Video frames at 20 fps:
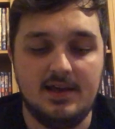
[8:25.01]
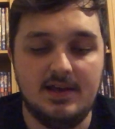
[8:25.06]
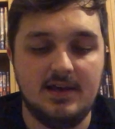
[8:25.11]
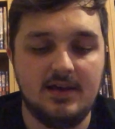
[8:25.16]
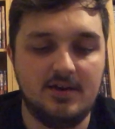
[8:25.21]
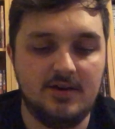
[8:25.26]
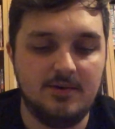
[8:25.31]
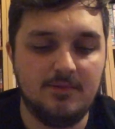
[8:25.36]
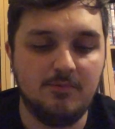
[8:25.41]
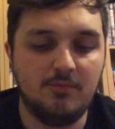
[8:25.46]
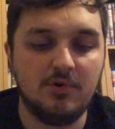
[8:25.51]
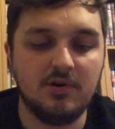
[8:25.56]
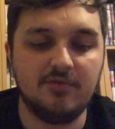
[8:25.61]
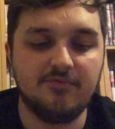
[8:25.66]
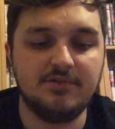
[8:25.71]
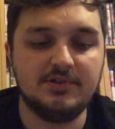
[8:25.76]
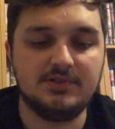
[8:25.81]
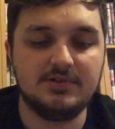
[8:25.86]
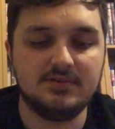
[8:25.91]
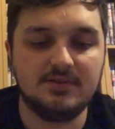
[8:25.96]
One of
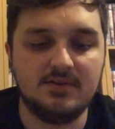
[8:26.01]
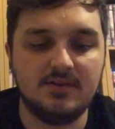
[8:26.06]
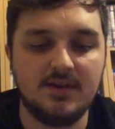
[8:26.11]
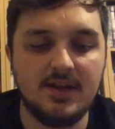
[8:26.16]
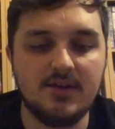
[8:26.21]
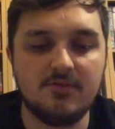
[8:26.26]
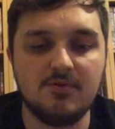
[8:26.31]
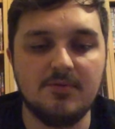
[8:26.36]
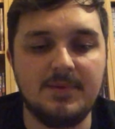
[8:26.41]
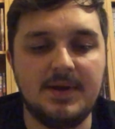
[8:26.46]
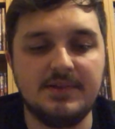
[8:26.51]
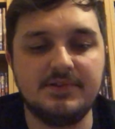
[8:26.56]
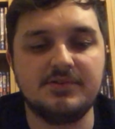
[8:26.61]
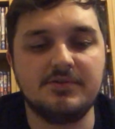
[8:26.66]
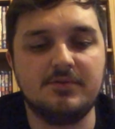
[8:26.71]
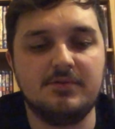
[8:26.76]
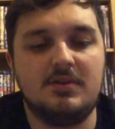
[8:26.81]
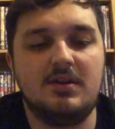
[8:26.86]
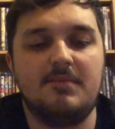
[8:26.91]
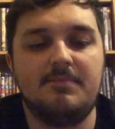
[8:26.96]
which is a
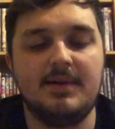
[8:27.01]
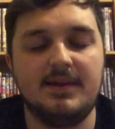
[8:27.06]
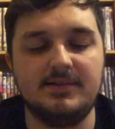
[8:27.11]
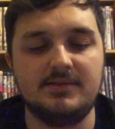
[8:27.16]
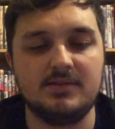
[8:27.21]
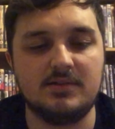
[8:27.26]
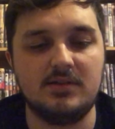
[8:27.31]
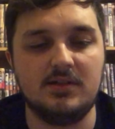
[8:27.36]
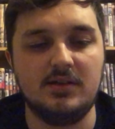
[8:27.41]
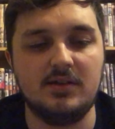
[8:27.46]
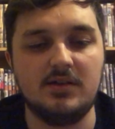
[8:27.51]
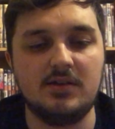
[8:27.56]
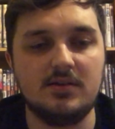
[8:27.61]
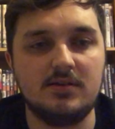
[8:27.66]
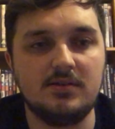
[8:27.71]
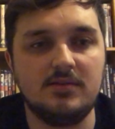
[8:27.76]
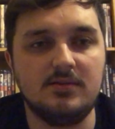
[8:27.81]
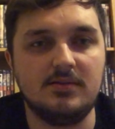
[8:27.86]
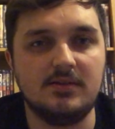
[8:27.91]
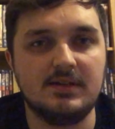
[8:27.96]
necromancer, and they basically
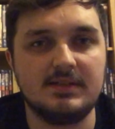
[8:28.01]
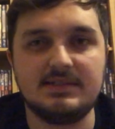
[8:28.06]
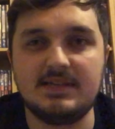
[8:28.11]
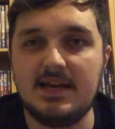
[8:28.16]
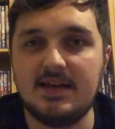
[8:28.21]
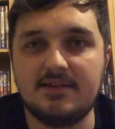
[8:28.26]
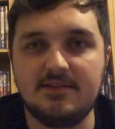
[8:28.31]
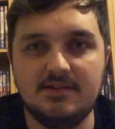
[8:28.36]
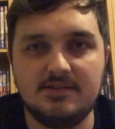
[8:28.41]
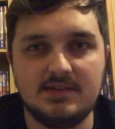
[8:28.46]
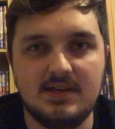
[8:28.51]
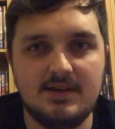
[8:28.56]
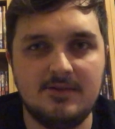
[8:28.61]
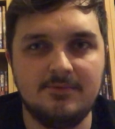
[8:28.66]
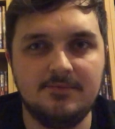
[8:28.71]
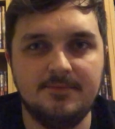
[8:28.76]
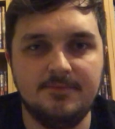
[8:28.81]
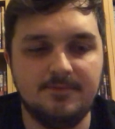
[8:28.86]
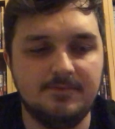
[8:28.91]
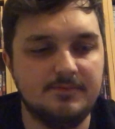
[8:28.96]
attack the
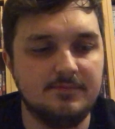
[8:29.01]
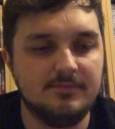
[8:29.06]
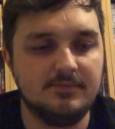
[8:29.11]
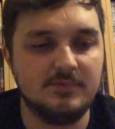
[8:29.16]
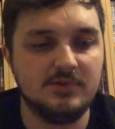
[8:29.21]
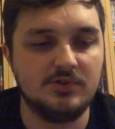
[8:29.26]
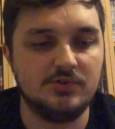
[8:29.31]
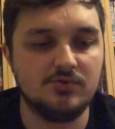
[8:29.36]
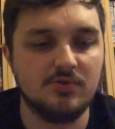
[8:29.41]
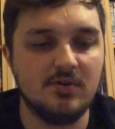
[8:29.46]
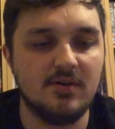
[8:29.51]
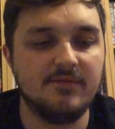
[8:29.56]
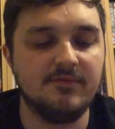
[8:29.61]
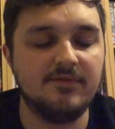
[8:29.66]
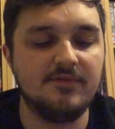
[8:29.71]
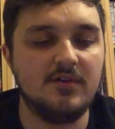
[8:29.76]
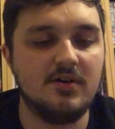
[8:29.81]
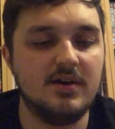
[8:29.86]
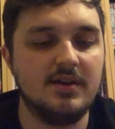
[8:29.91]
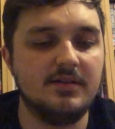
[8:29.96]
town to try and
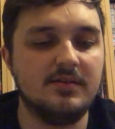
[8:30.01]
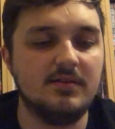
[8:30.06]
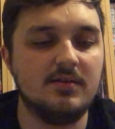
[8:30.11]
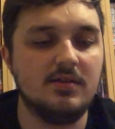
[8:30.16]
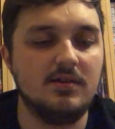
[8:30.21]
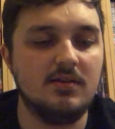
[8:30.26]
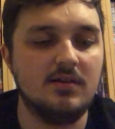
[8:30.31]
find